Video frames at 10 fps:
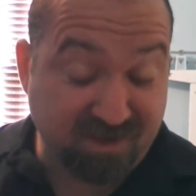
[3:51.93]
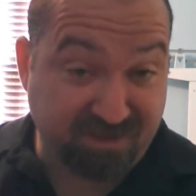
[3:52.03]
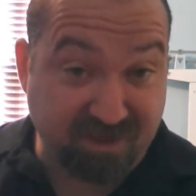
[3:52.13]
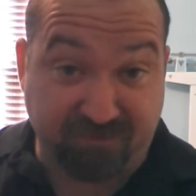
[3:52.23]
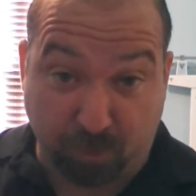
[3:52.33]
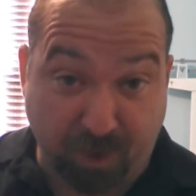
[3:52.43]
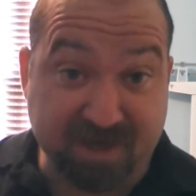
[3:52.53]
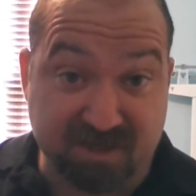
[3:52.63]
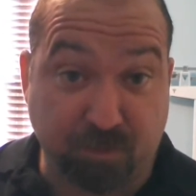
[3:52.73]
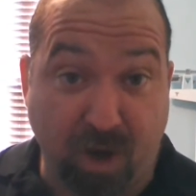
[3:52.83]
If you're
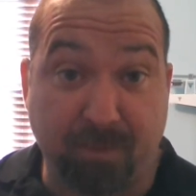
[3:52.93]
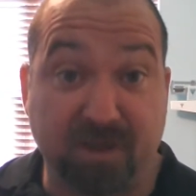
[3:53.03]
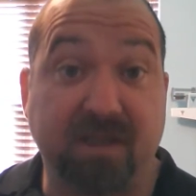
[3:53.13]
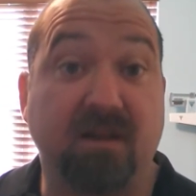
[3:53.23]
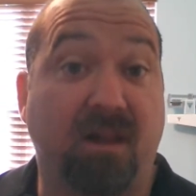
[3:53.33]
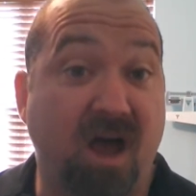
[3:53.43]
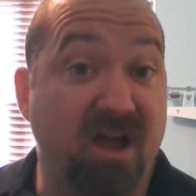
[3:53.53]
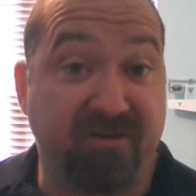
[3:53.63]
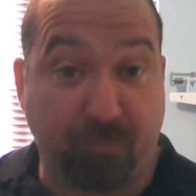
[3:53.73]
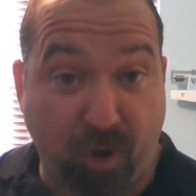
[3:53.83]
practicing properly,
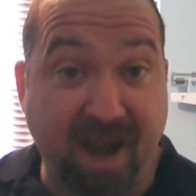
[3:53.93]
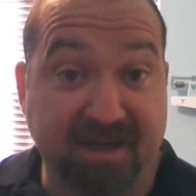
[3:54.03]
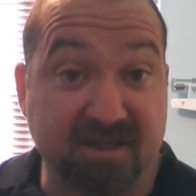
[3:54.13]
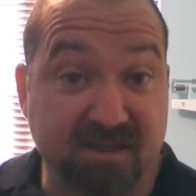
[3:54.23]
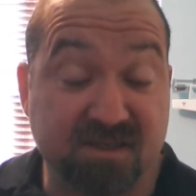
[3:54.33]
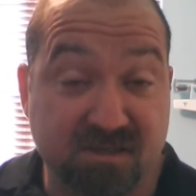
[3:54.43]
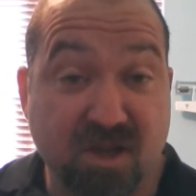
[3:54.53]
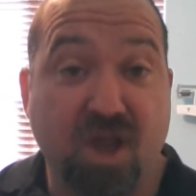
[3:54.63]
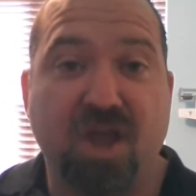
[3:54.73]
live practice.